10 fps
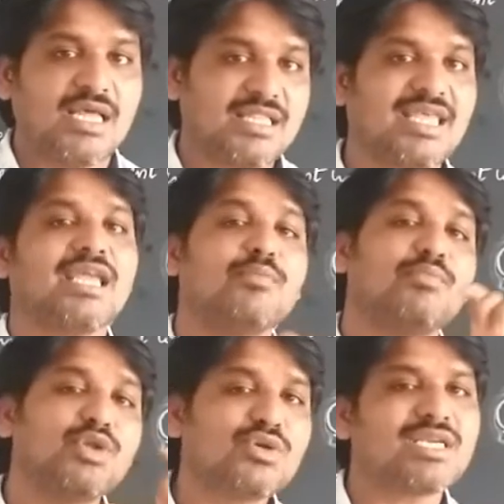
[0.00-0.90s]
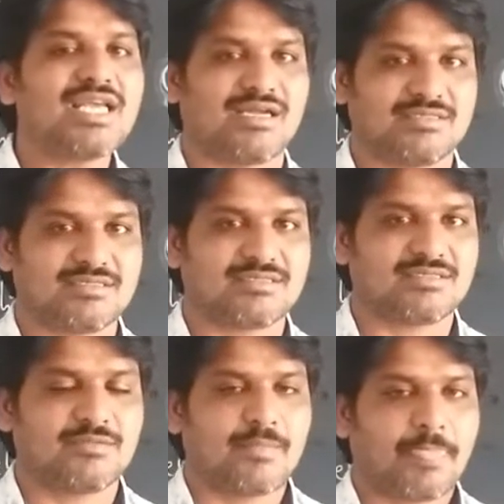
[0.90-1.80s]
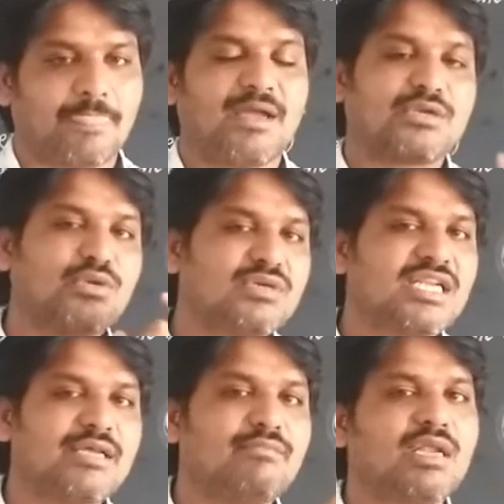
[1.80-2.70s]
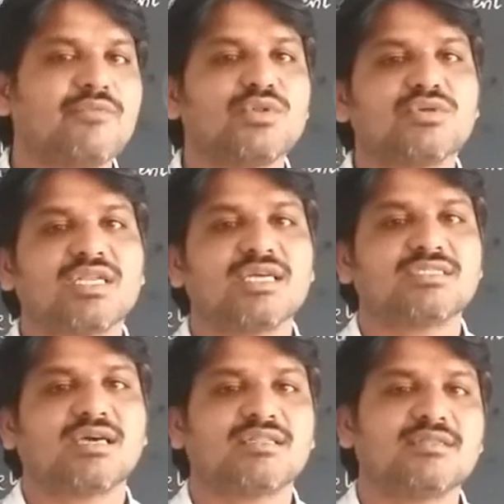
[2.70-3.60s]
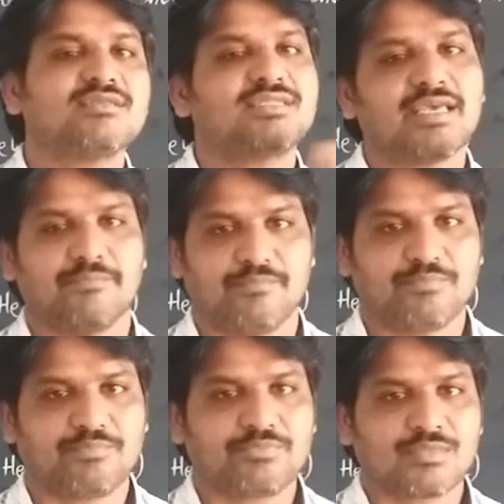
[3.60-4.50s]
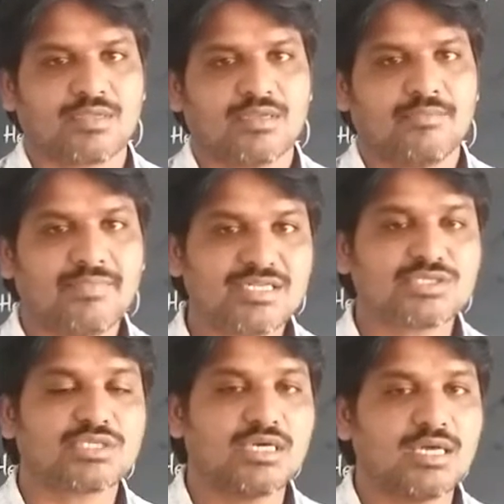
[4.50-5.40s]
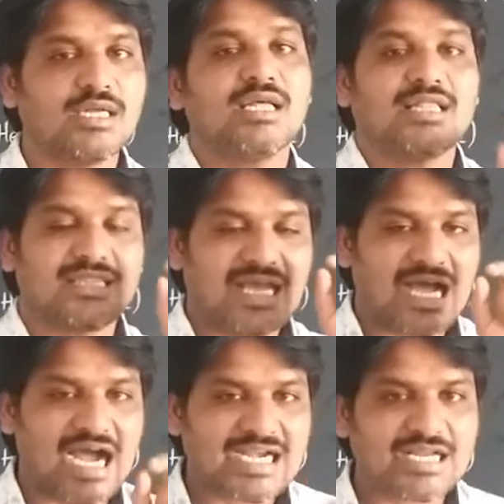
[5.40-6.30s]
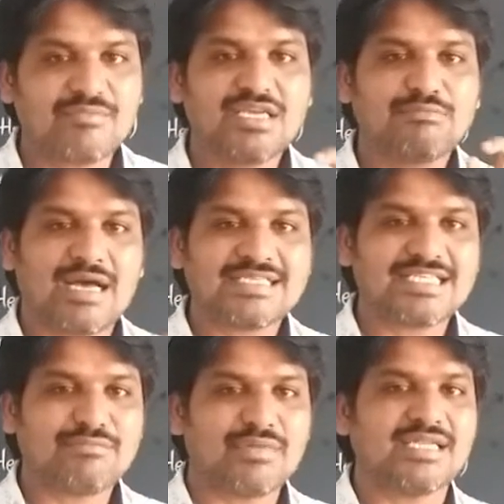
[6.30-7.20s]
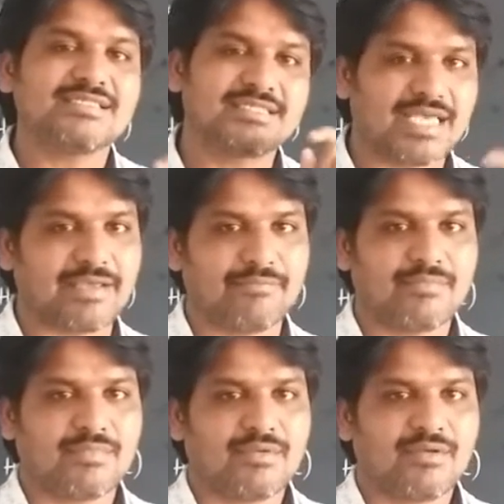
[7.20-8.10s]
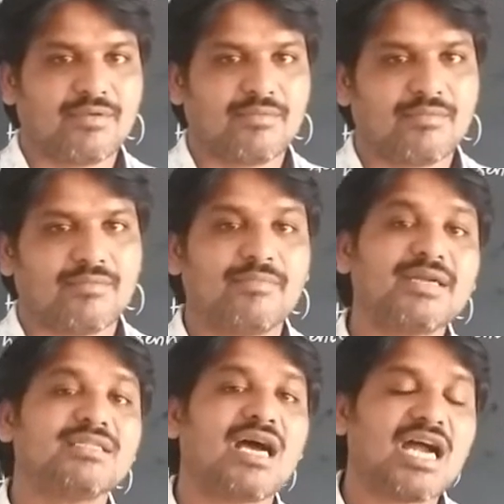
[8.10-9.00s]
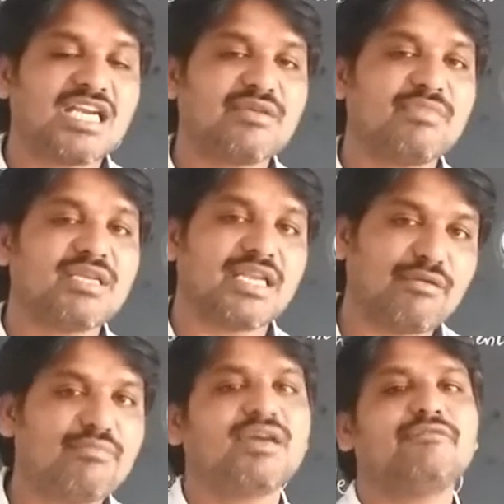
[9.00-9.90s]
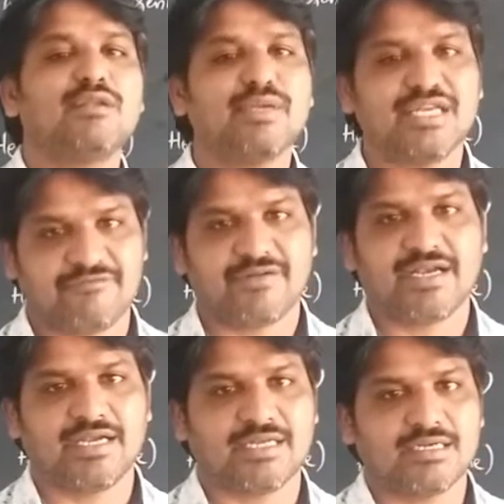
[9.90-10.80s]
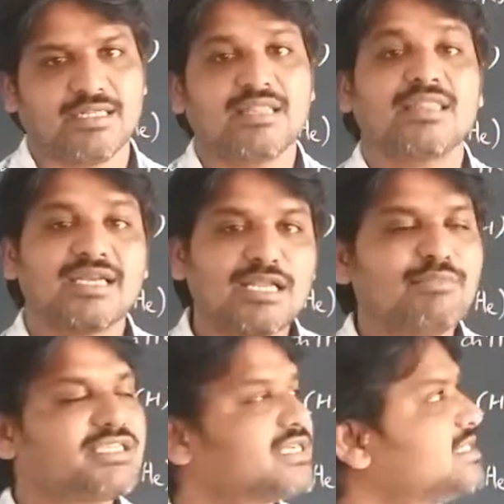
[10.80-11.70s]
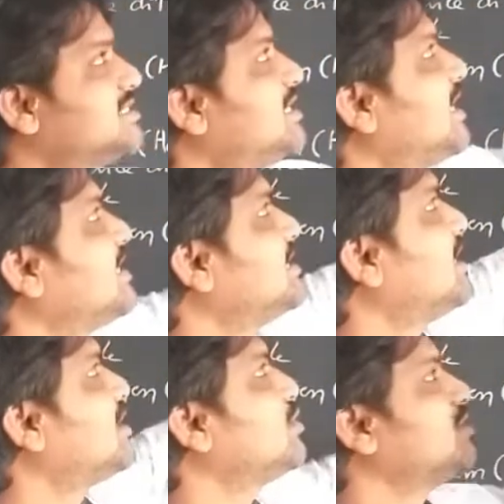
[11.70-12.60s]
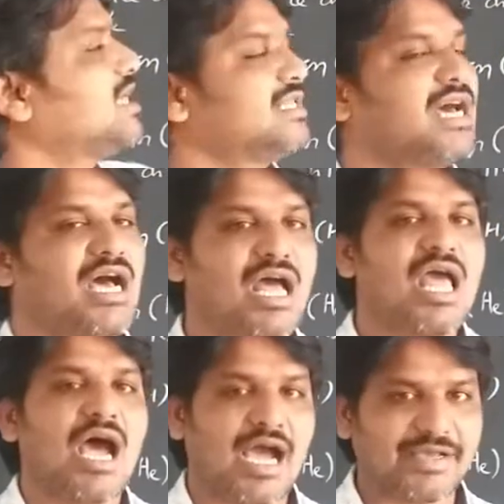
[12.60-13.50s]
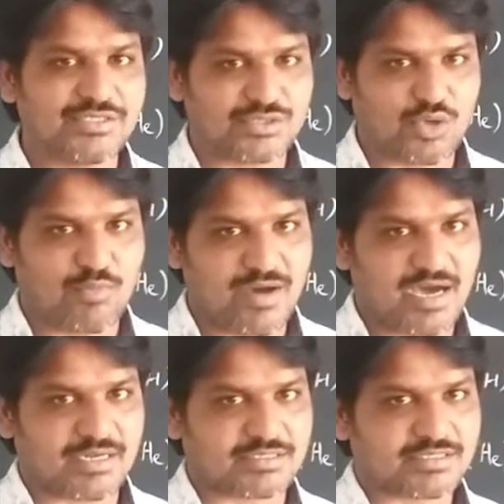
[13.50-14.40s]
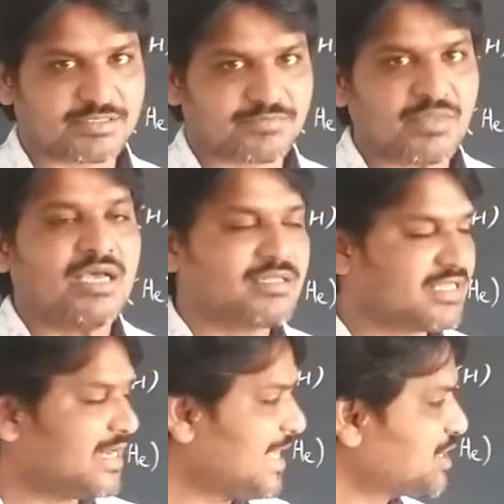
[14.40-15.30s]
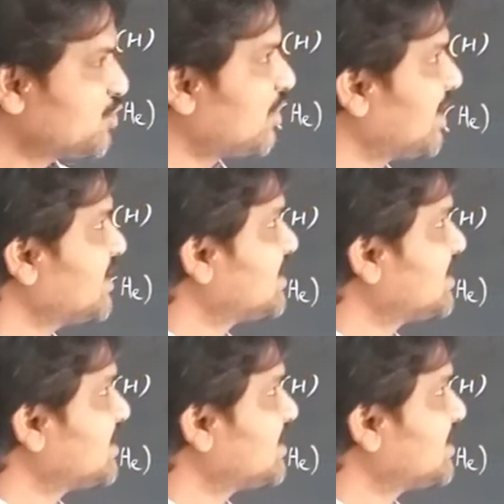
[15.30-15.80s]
their nucleons, the total number of nucleons are in the same, means the atomic mass number is same but the atomic number will be different. That elements considered as those are the isobars. The next one is